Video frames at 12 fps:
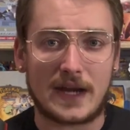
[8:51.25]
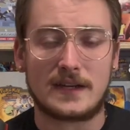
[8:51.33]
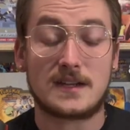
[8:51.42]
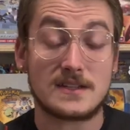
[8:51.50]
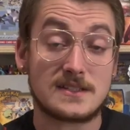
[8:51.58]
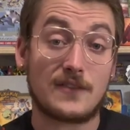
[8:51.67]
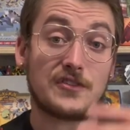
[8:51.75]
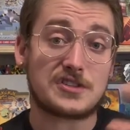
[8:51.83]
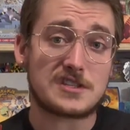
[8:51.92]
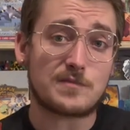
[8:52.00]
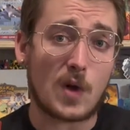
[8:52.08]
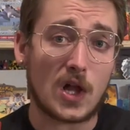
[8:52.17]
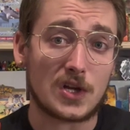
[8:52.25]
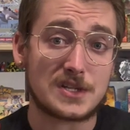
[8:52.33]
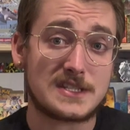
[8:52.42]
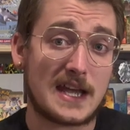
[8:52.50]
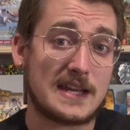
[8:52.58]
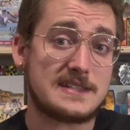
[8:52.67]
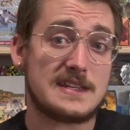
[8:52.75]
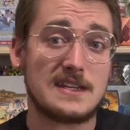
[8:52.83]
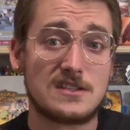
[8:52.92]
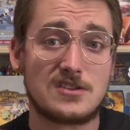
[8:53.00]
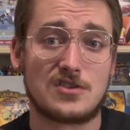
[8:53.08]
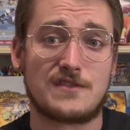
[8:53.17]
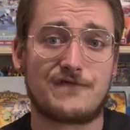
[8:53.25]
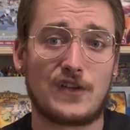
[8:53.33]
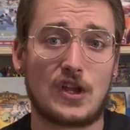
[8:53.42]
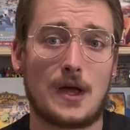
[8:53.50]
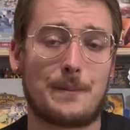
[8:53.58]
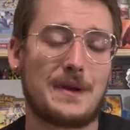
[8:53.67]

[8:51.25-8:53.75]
Because if it's a smaller set, it's easier to fill up.